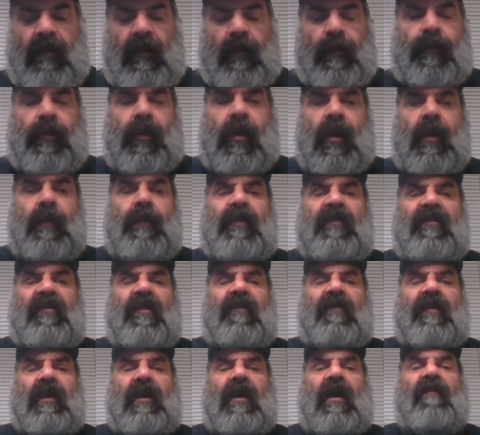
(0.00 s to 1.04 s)
The purpose
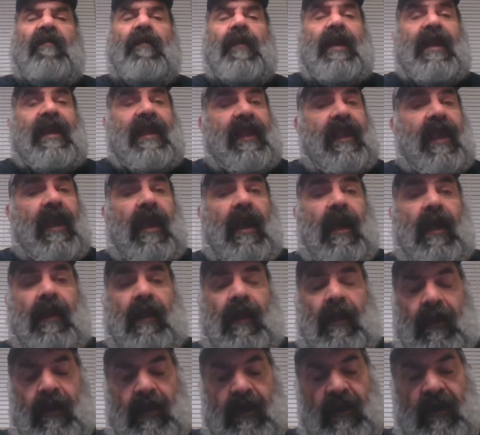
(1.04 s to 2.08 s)
of a government again
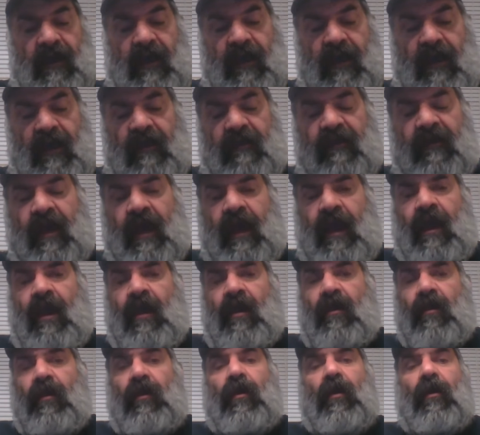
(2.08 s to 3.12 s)
is
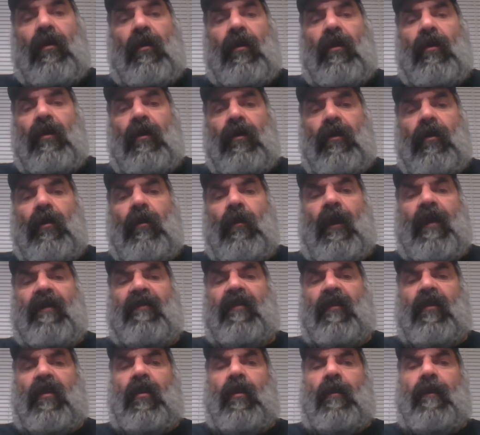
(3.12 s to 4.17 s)
you you
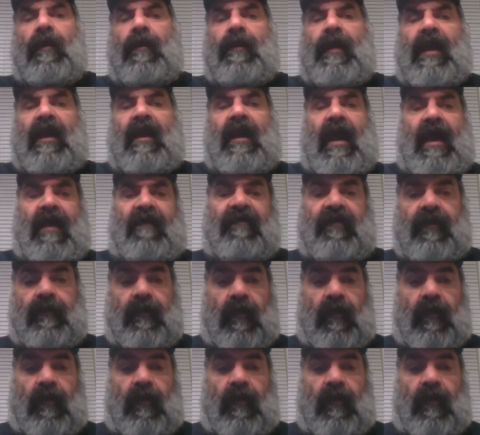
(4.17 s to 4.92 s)
as a human being have